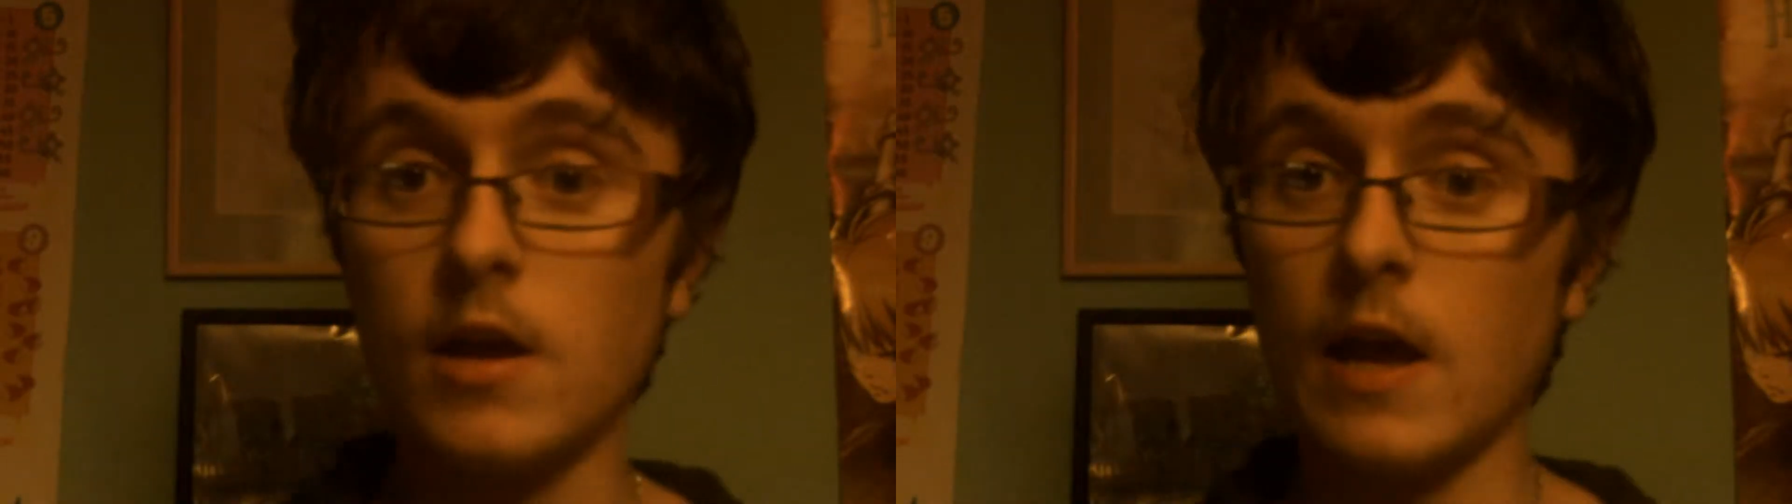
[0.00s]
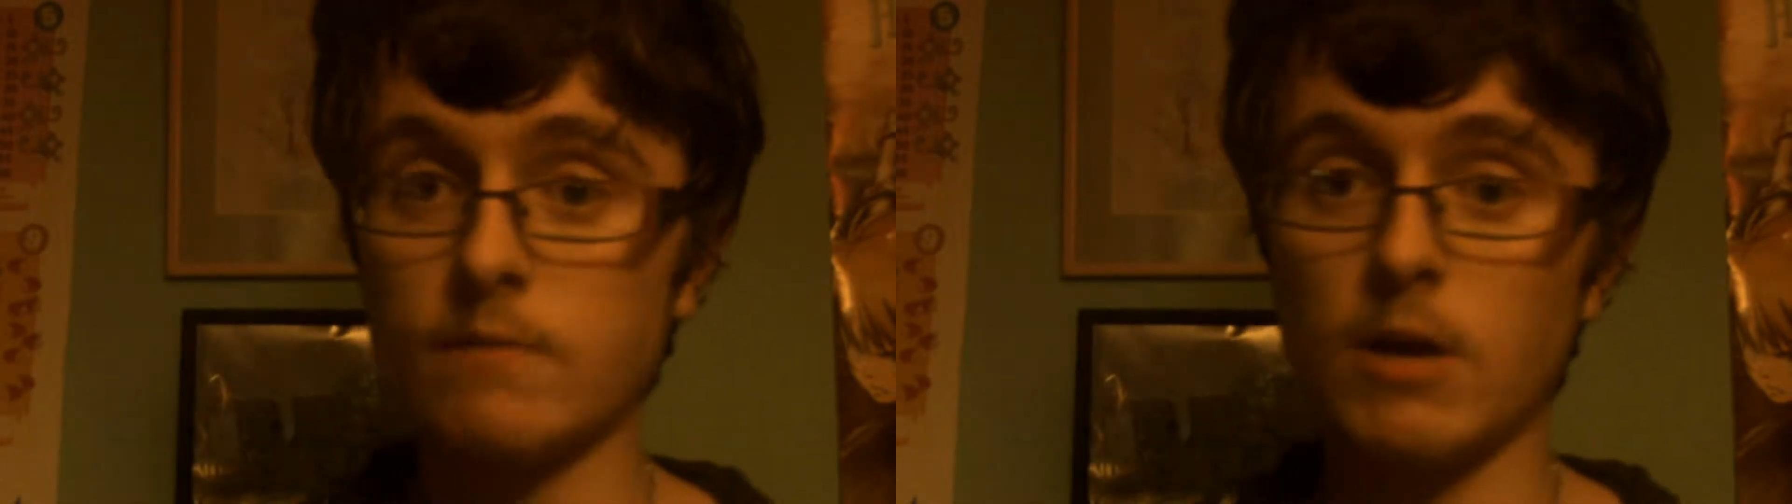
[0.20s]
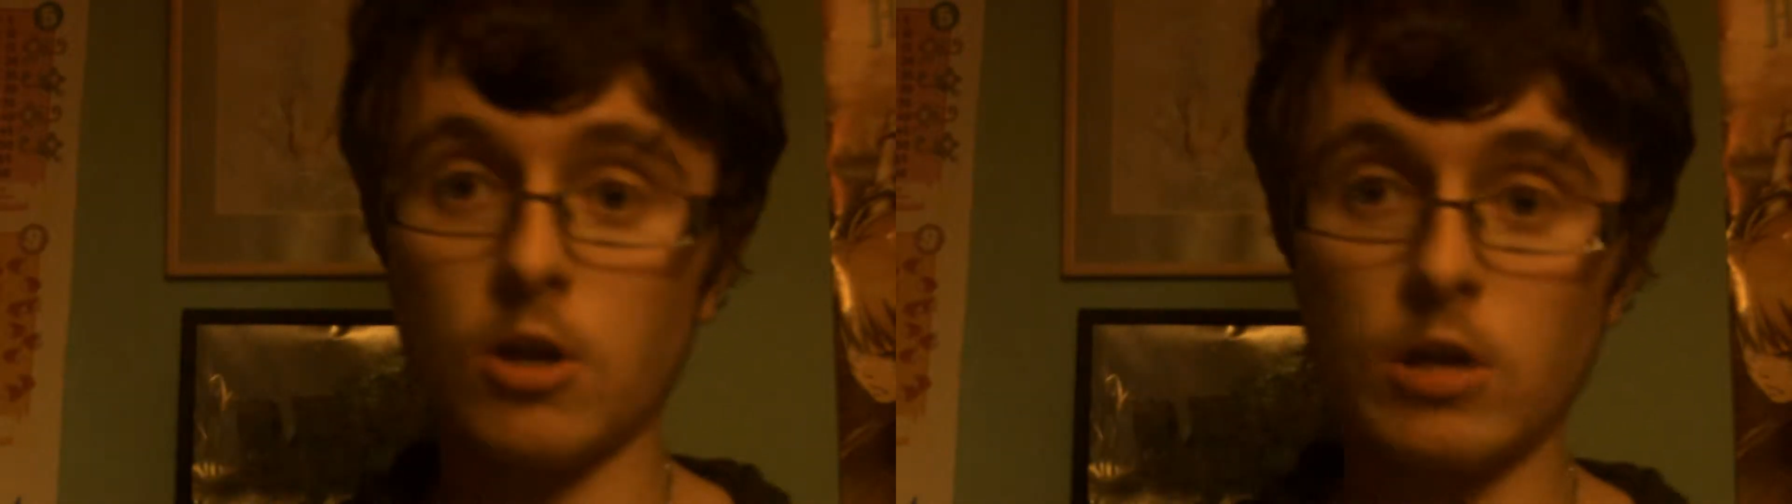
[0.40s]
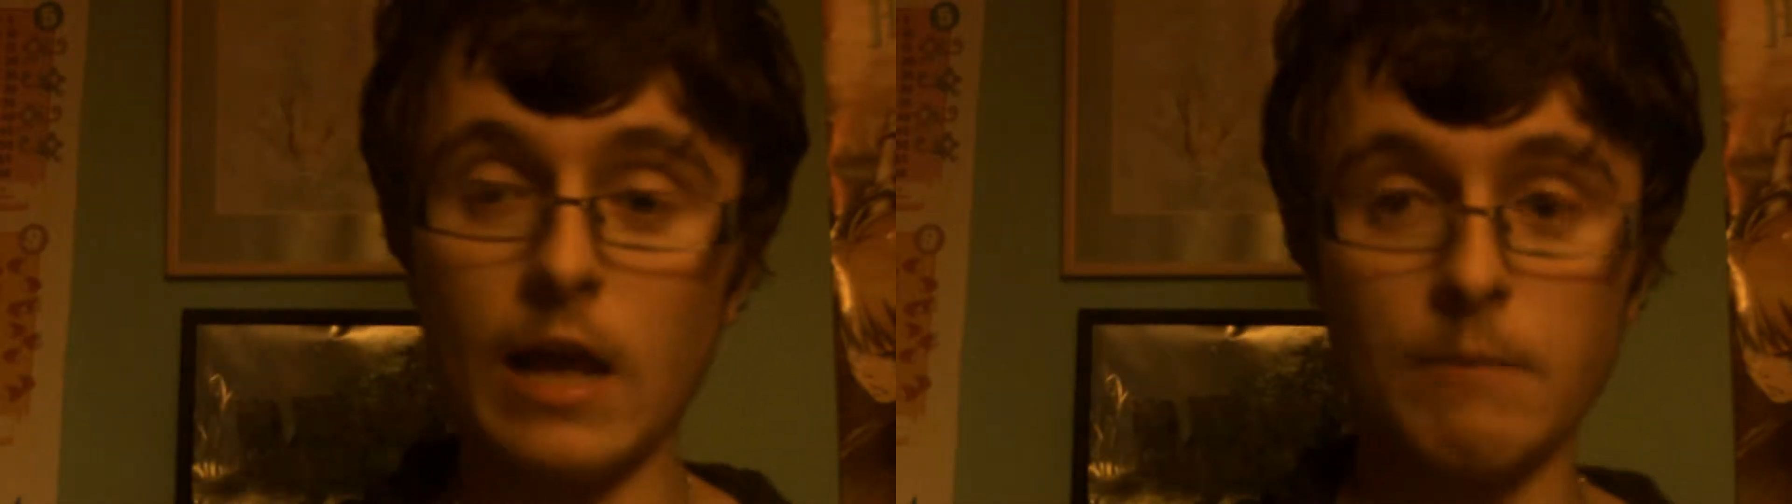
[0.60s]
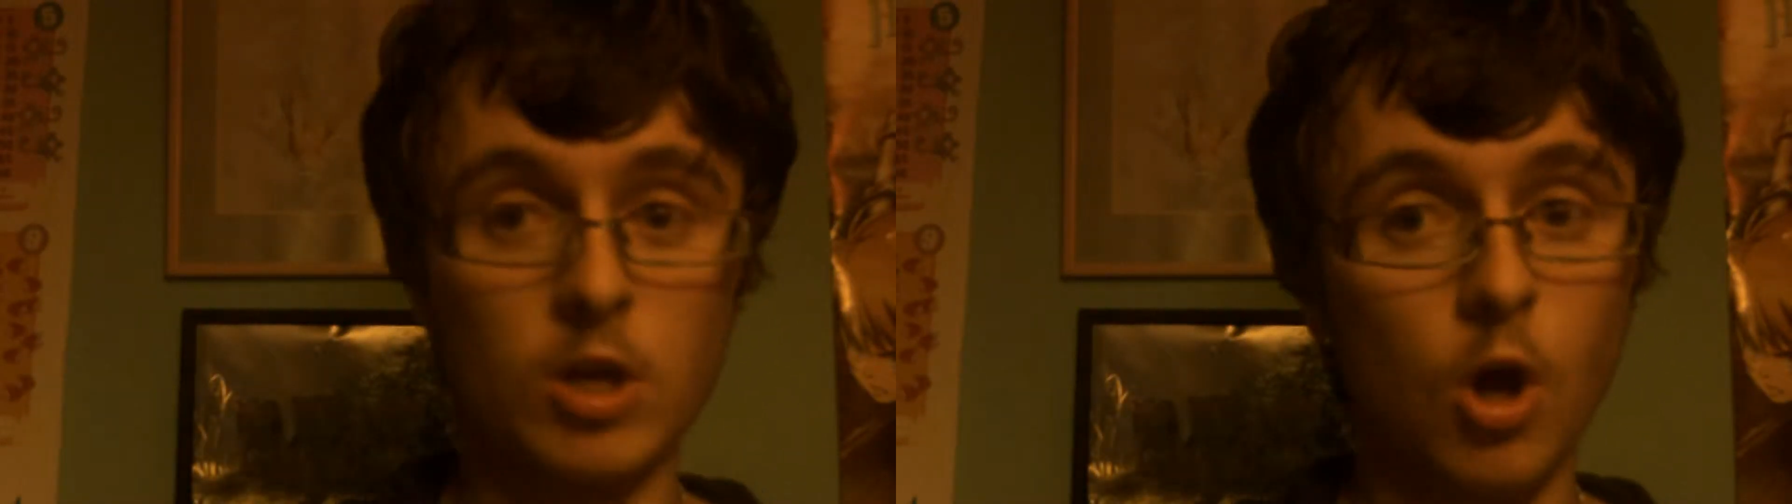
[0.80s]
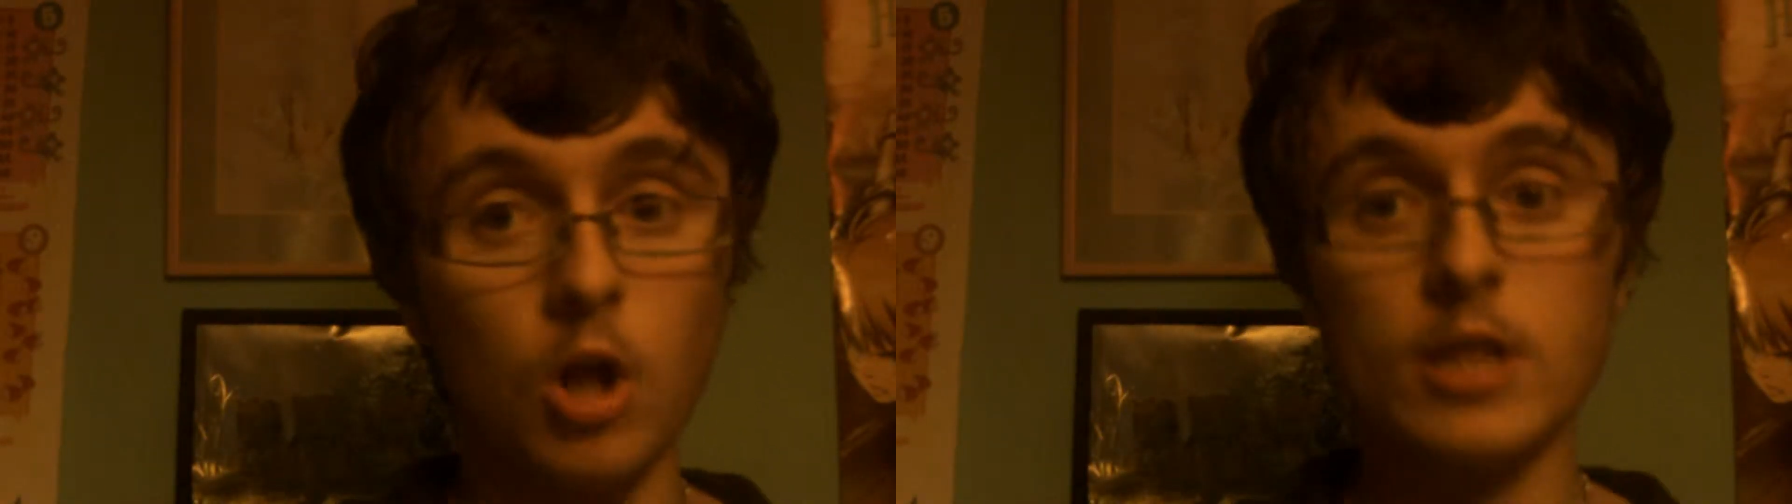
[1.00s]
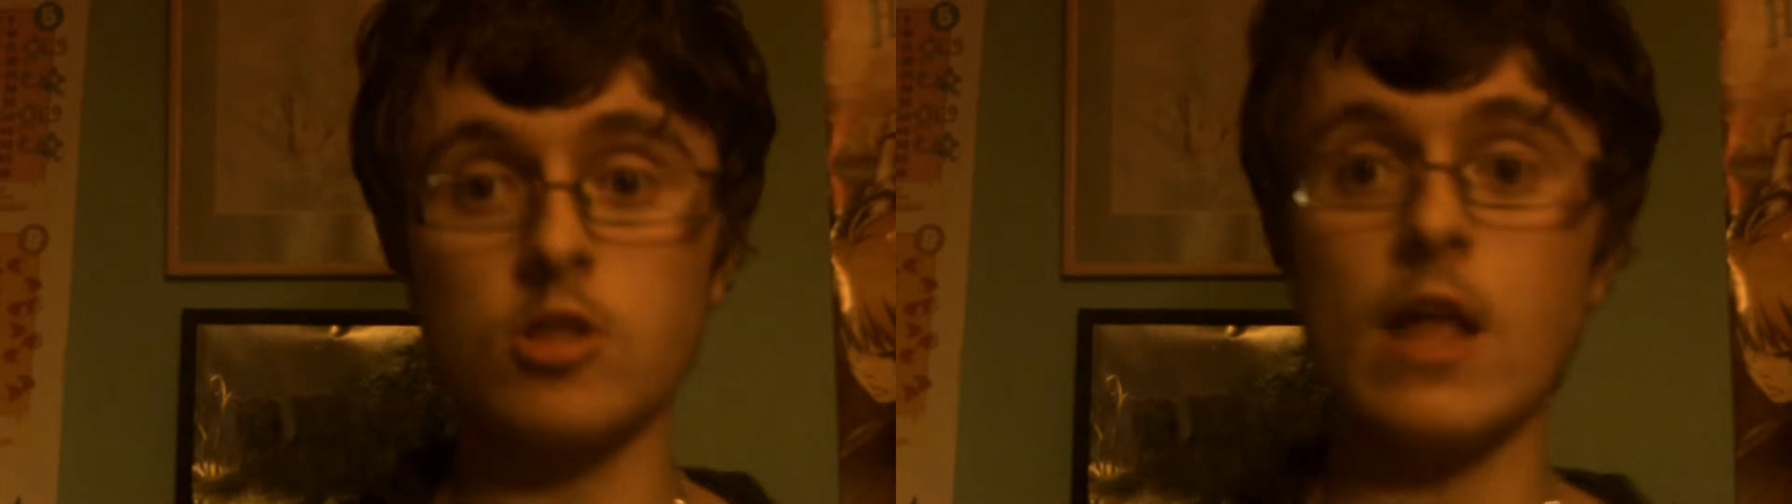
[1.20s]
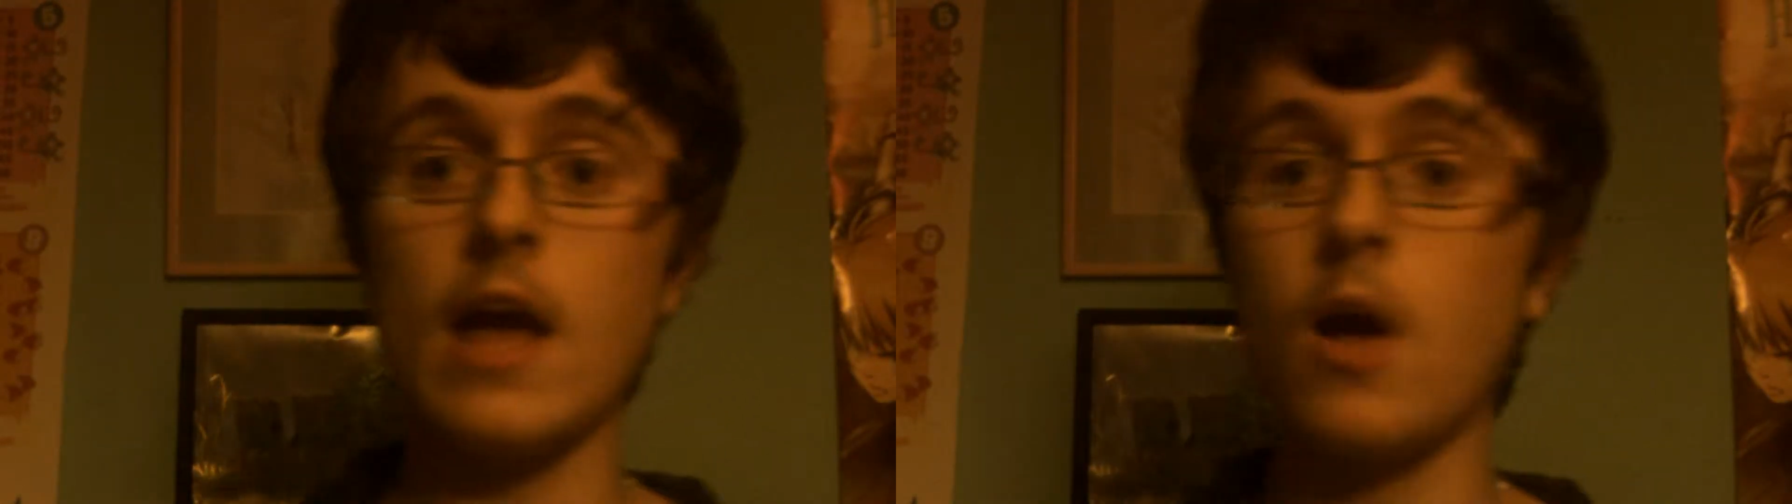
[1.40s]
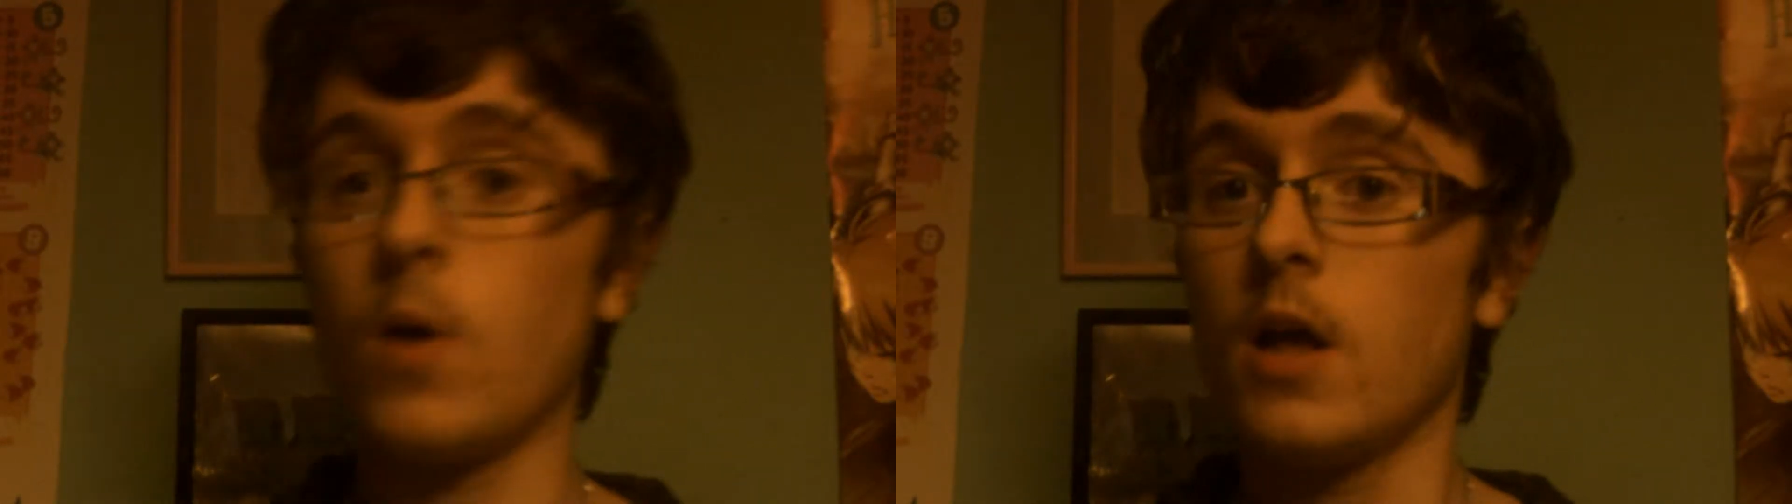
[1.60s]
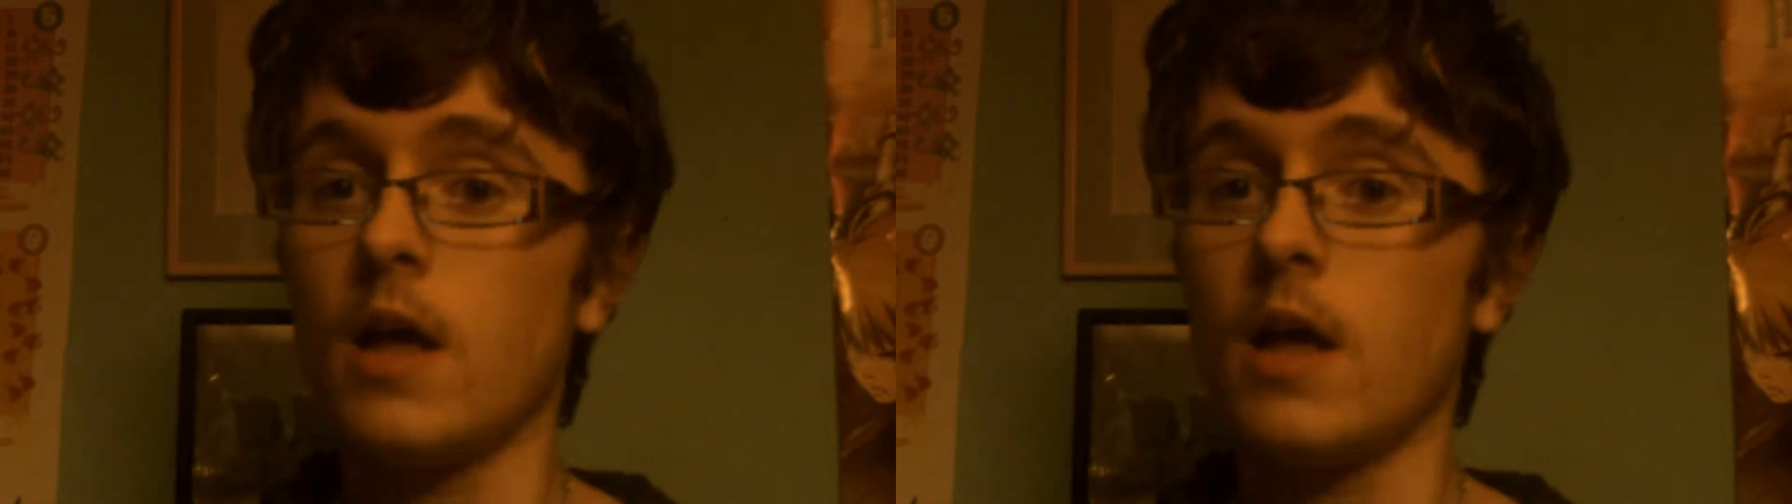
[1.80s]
as my at my college now,